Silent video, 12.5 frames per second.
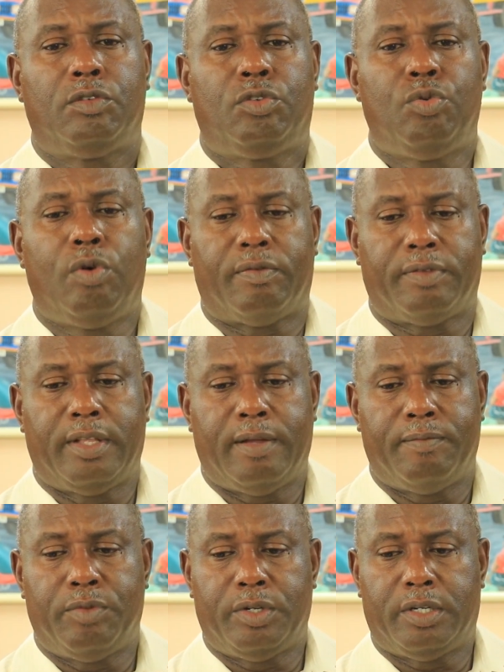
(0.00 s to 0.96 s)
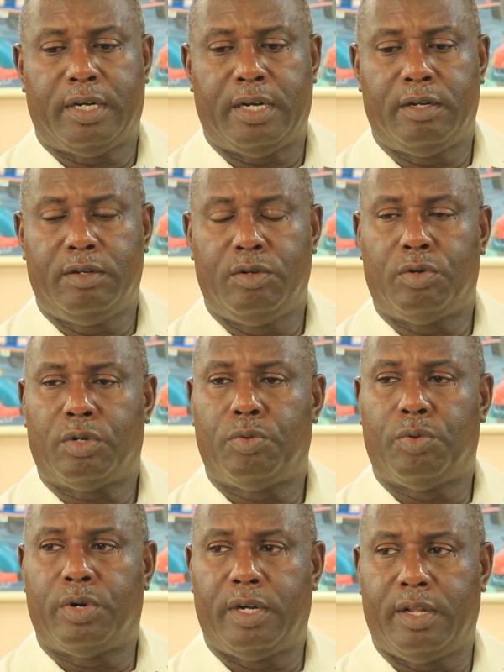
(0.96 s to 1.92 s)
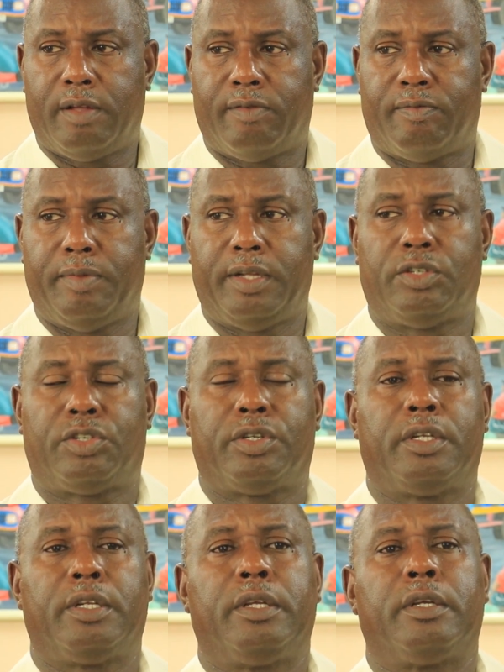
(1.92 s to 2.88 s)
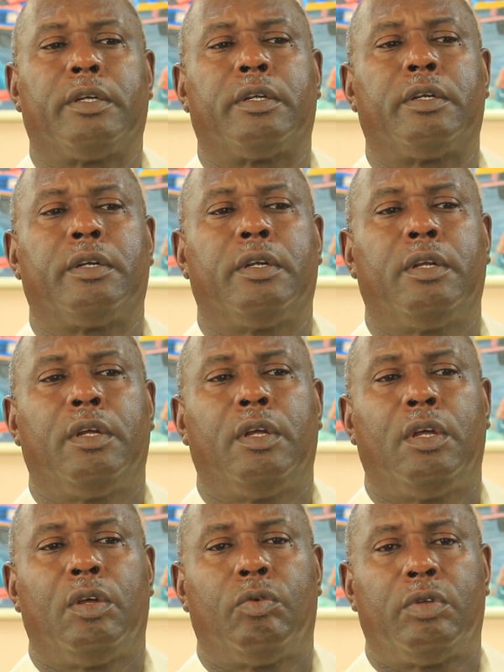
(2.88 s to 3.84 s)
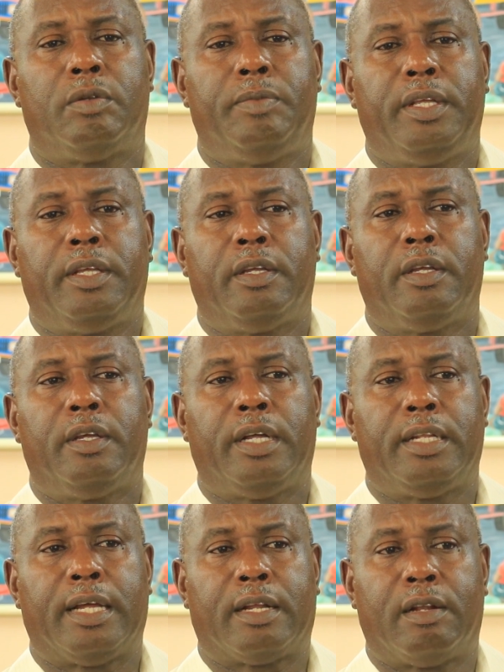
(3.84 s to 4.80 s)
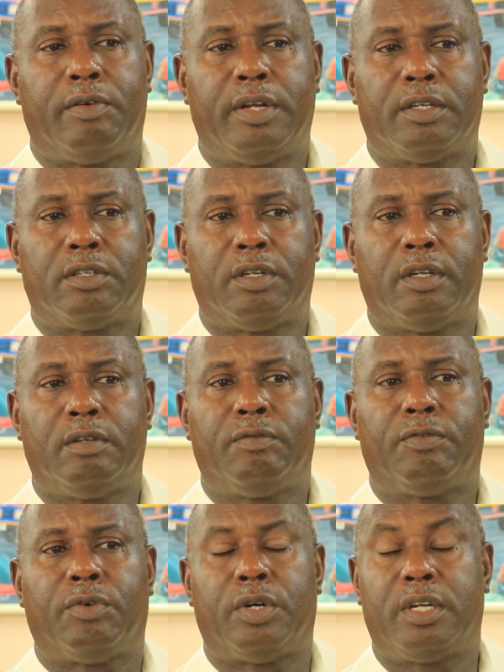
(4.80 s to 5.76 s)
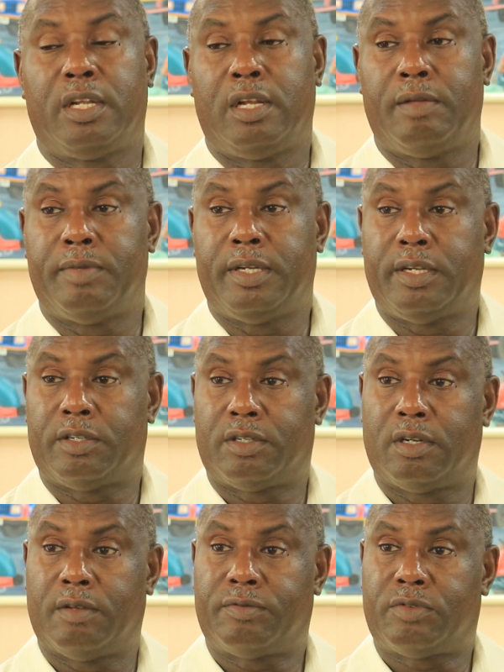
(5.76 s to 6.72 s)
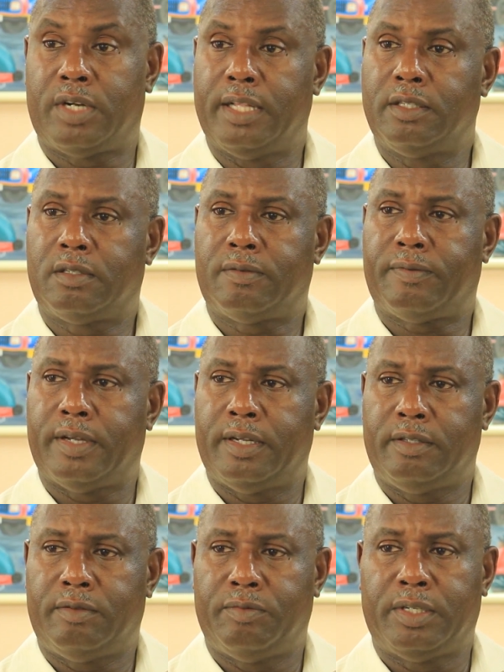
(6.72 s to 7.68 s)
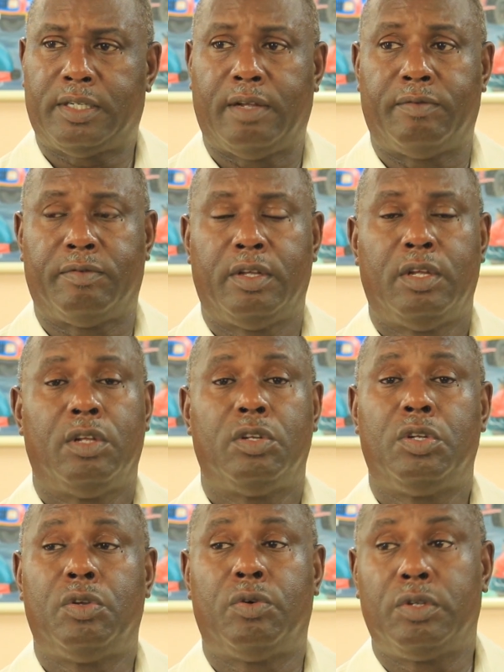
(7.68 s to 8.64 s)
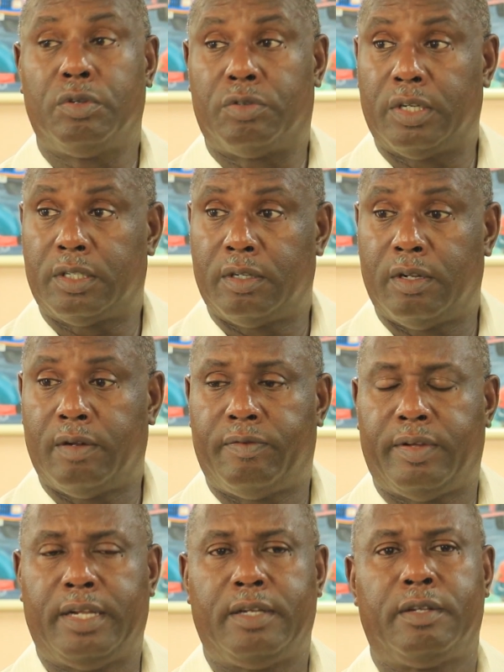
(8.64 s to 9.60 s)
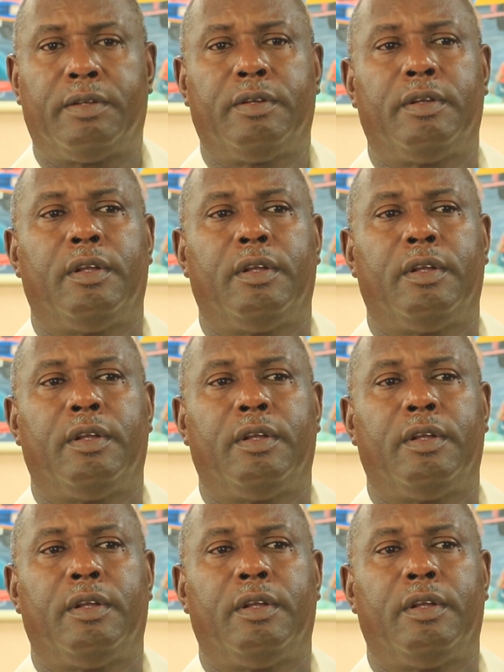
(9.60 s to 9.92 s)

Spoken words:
Two of them, which are noteworthy of mention here, would be a declaration for the elimination of trans fat, which have no nutritional value,